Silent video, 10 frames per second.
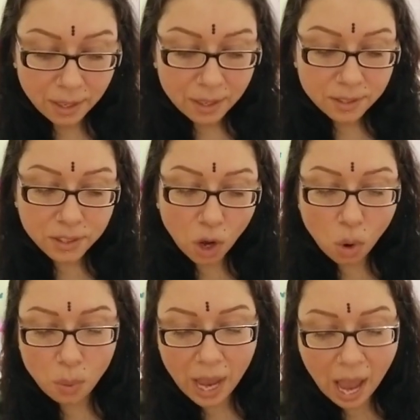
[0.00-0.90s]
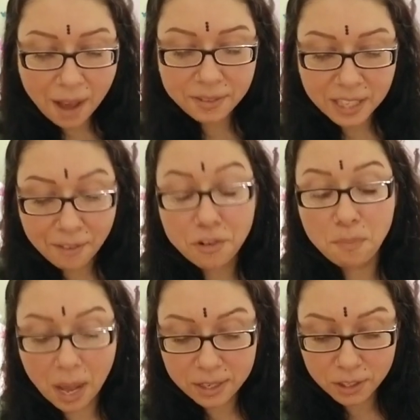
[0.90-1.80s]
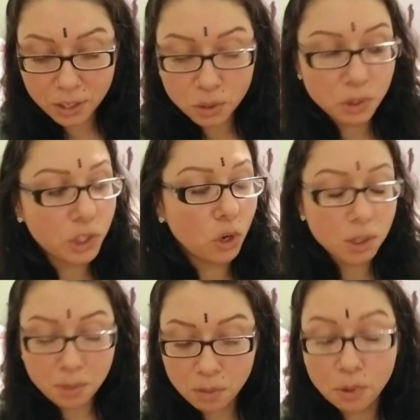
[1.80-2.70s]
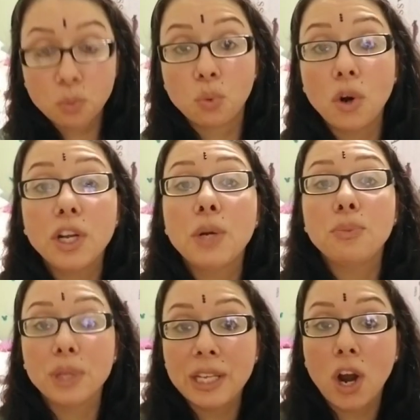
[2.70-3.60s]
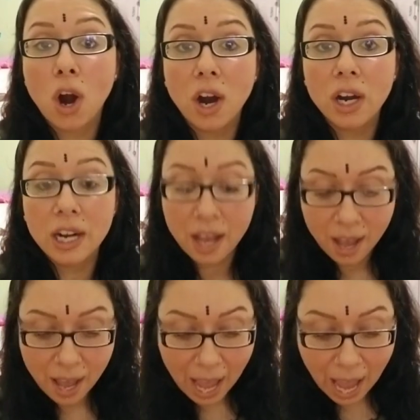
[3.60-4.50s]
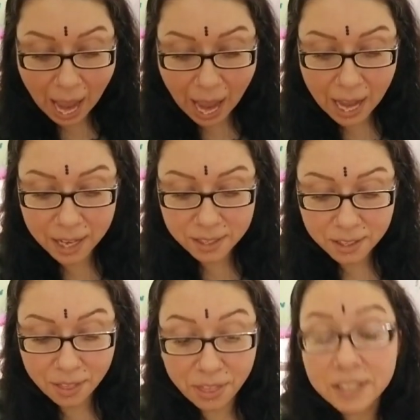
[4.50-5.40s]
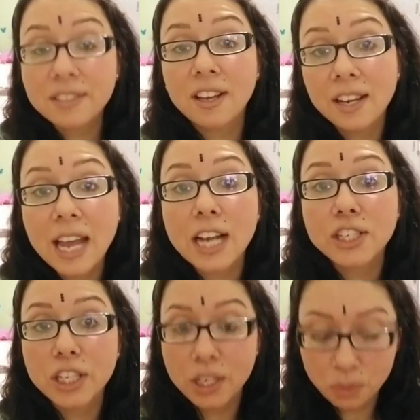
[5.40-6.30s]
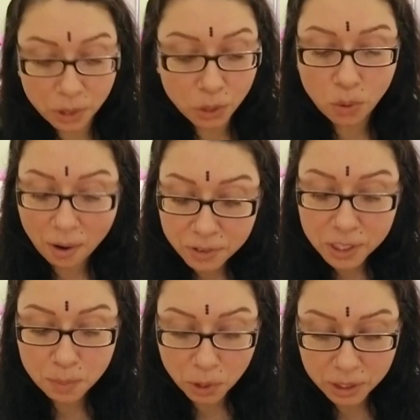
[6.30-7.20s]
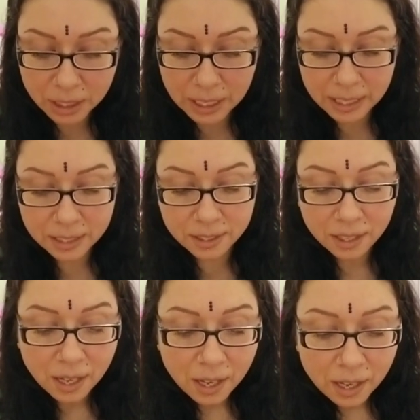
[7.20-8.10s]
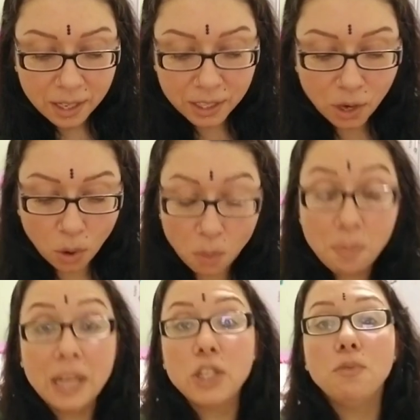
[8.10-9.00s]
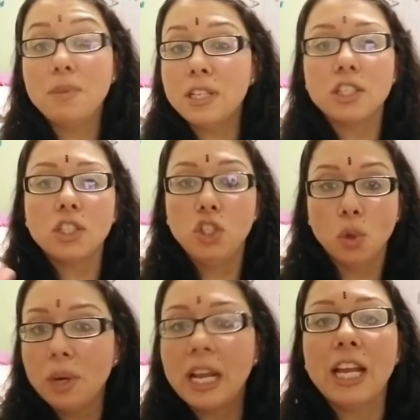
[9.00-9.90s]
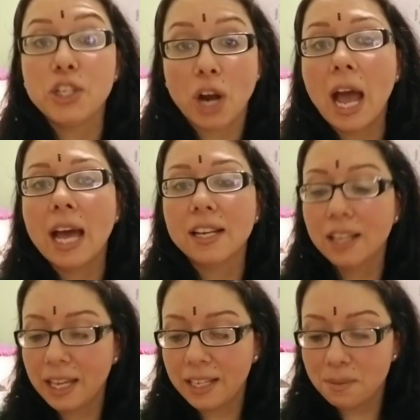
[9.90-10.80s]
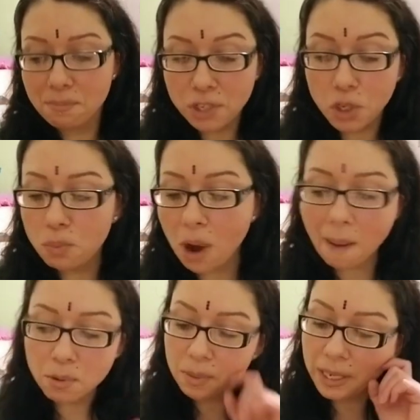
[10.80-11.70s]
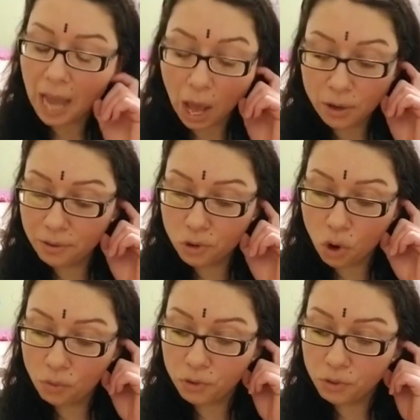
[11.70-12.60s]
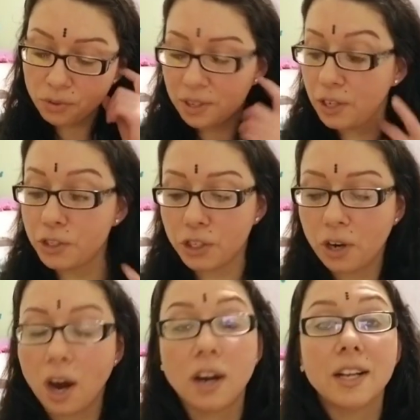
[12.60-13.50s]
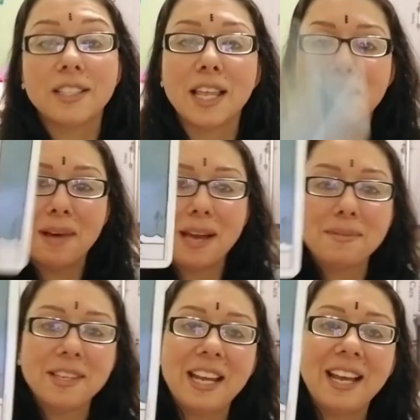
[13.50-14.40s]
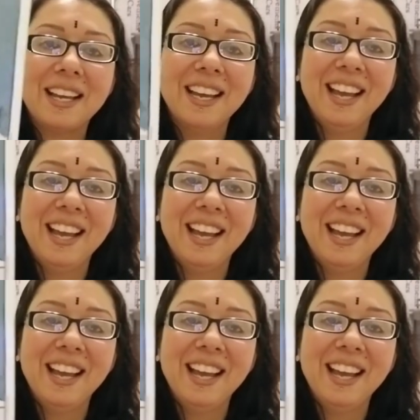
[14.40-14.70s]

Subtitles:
So we have 7 of Pentacles, which shows me you've been working really hard at this connection with whoever this person is, but you've been just doing it in your head. Like, you probably, I don't even know if you've, there's your card. It's on the bottom of the deck.